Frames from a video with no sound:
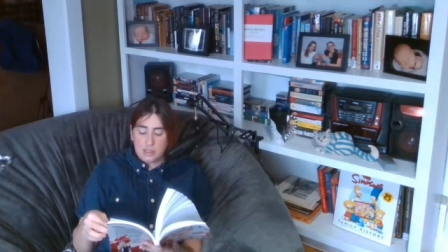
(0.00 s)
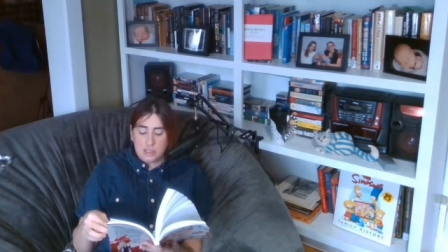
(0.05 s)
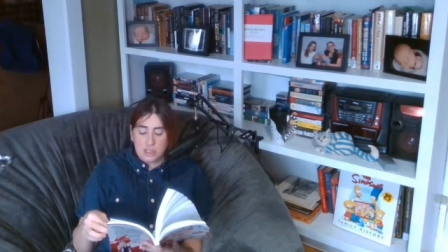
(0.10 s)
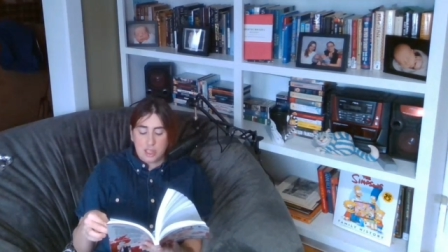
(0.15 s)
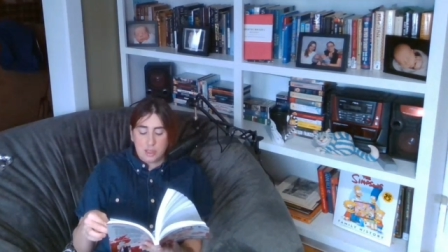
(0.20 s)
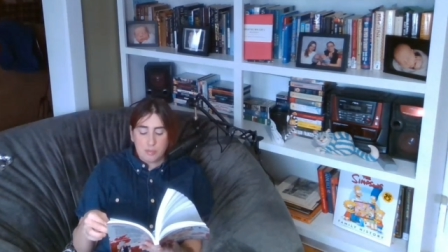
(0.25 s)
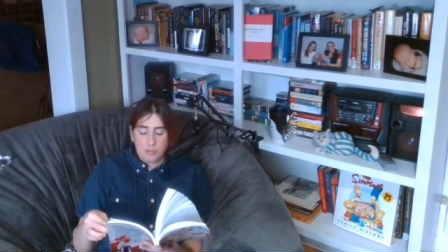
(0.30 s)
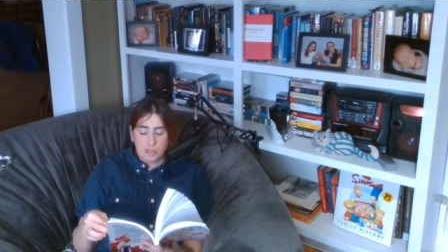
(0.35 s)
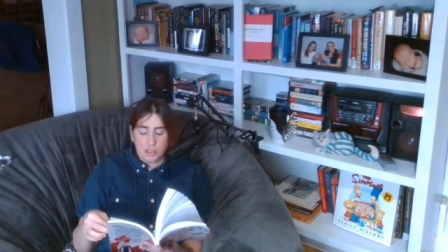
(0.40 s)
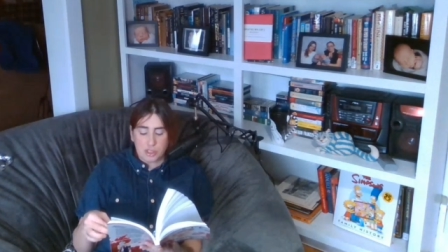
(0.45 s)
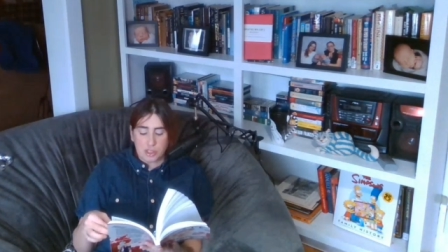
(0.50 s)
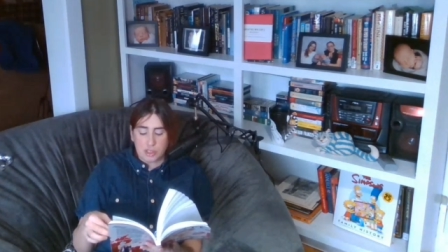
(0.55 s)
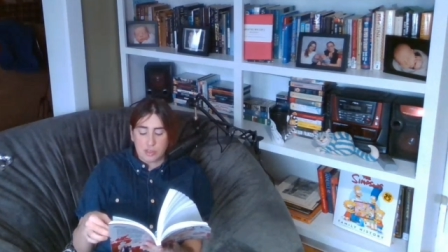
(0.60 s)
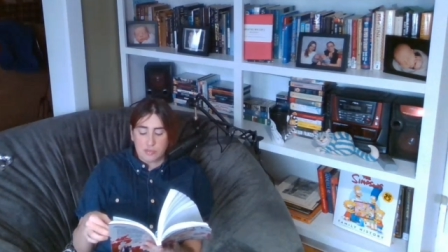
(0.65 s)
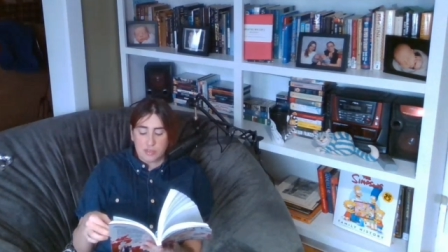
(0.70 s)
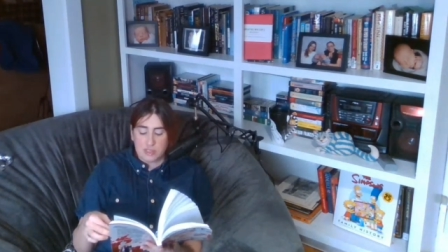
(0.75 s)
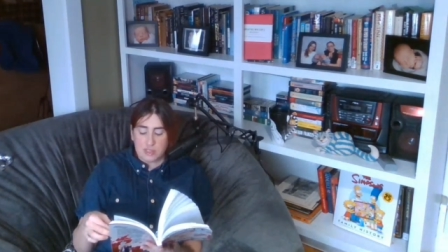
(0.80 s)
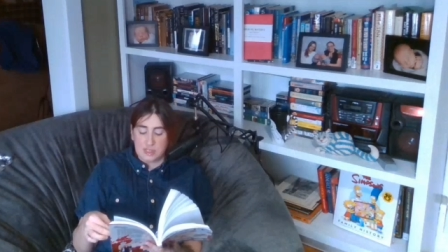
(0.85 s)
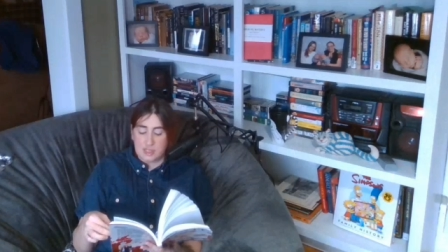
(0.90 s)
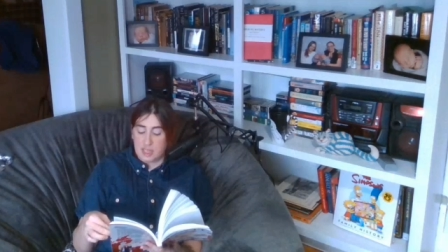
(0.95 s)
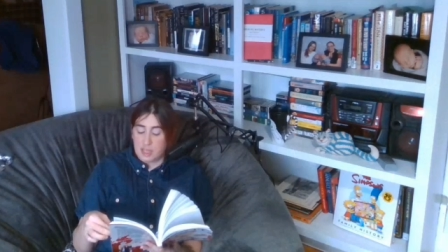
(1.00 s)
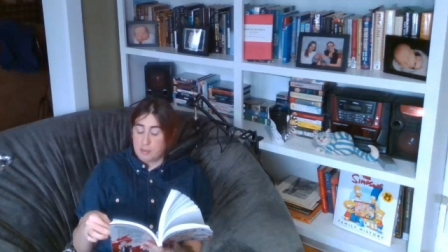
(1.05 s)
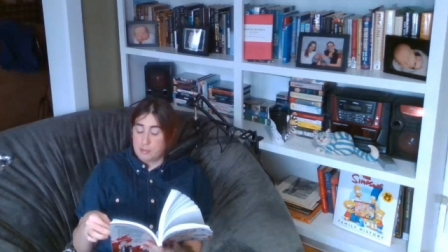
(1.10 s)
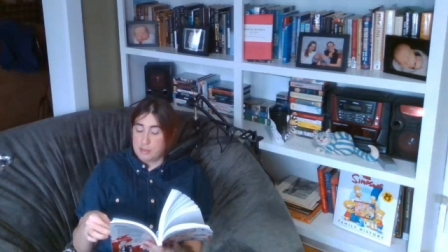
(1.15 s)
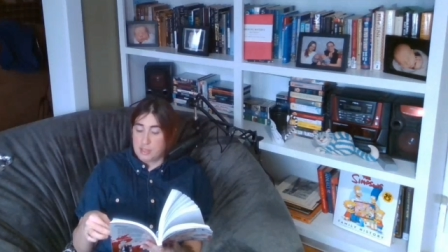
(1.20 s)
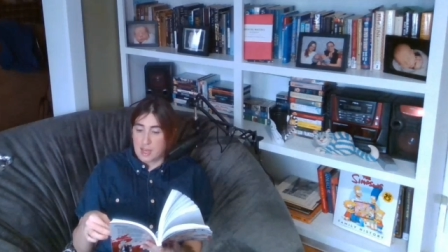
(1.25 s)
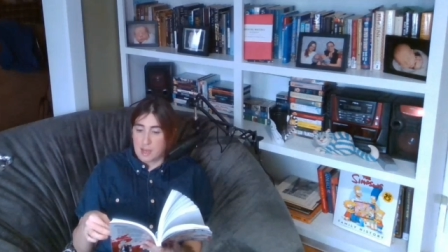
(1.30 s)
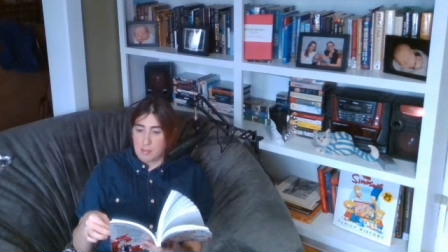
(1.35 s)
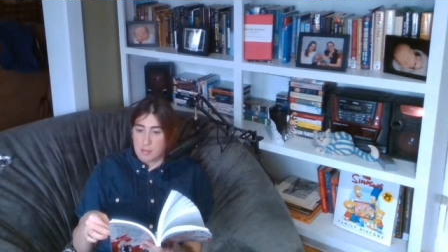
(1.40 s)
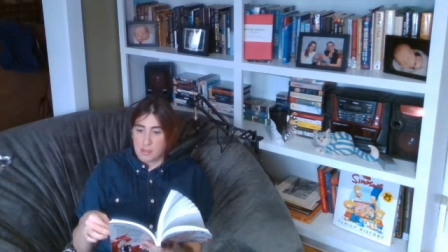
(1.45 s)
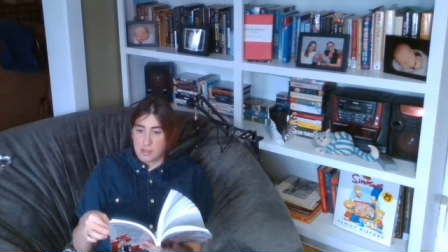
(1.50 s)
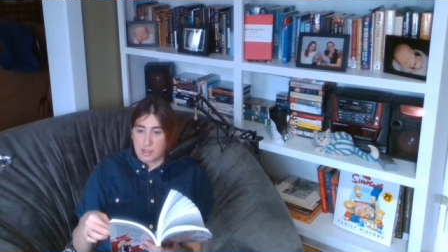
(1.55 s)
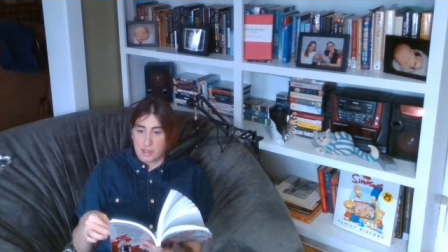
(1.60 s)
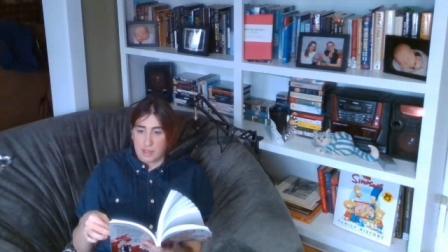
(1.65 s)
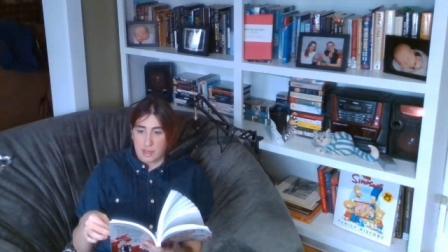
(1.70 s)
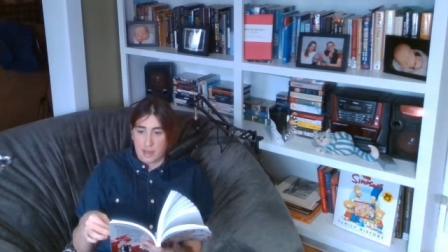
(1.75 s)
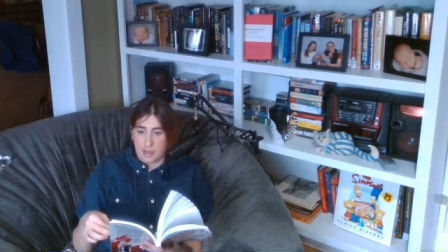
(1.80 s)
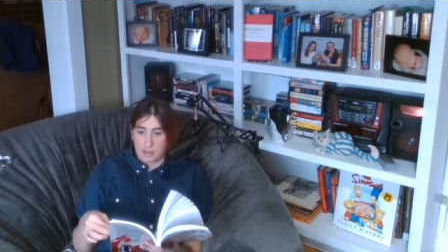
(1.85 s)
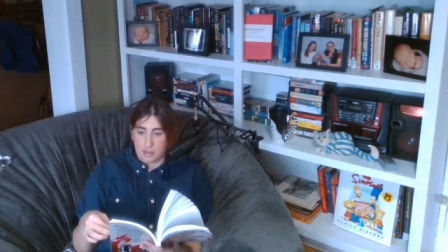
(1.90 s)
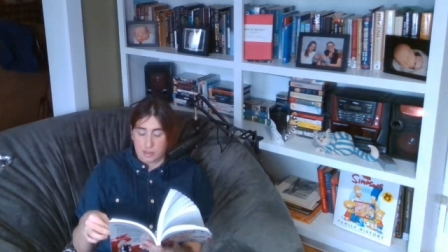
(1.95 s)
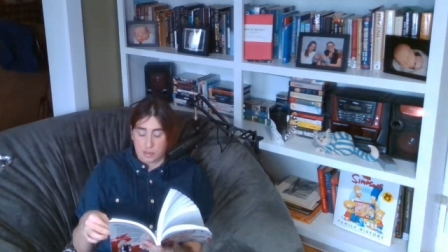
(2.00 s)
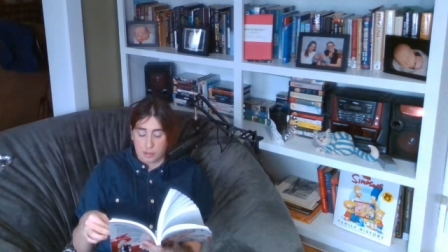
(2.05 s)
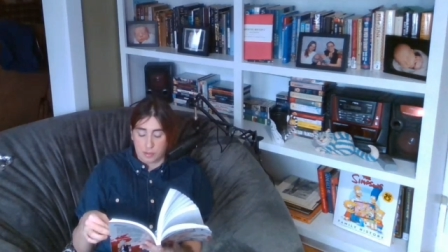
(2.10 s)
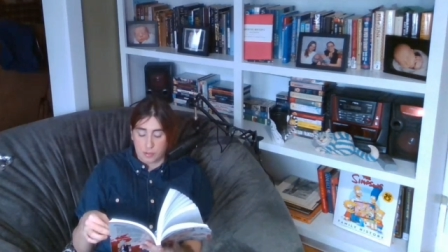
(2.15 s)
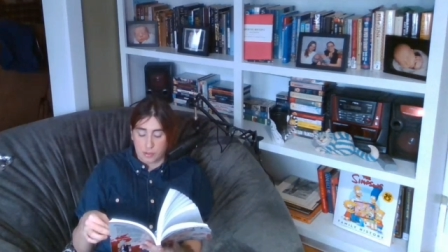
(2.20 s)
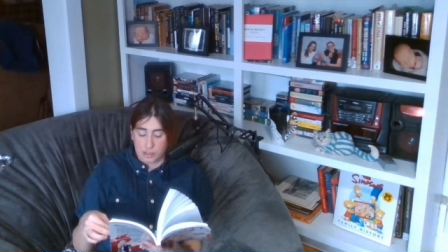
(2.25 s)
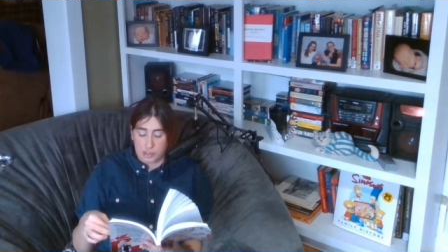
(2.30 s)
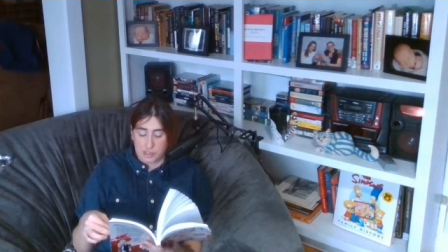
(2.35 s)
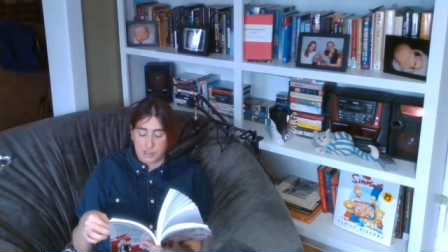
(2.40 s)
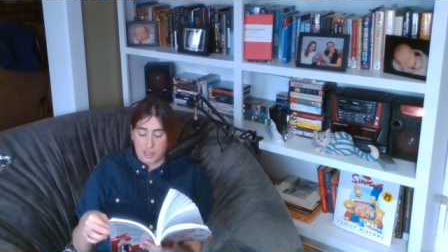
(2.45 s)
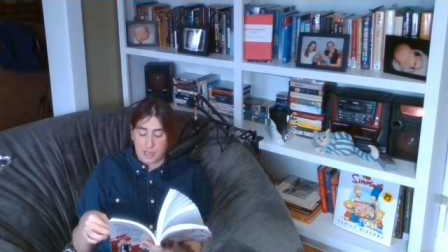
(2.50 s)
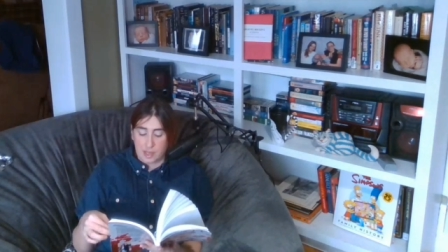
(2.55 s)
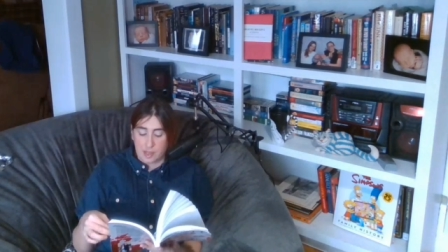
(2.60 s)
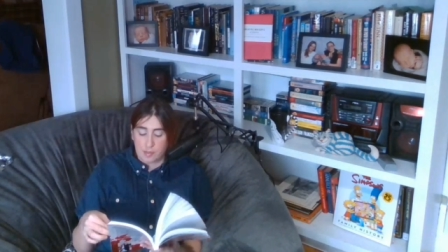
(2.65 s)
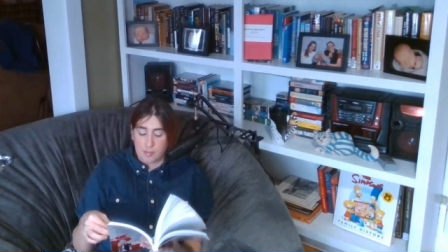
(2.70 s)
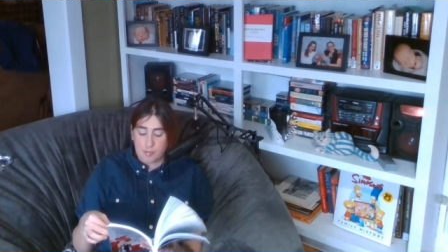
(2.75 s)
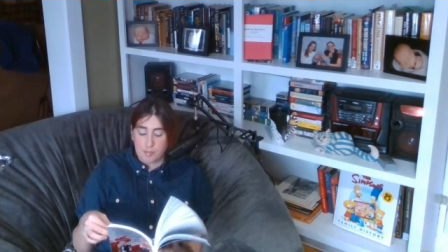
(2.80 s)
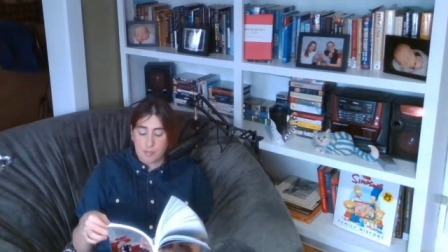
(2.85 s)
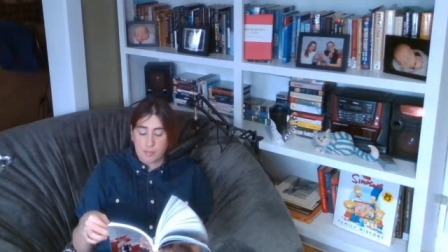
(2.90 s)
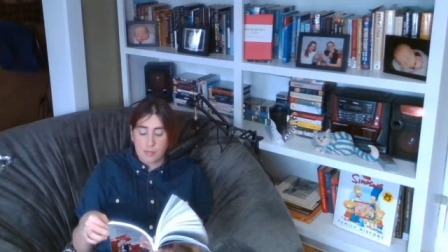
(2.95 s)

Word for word: Tim reserved the same table they'd had on their first date.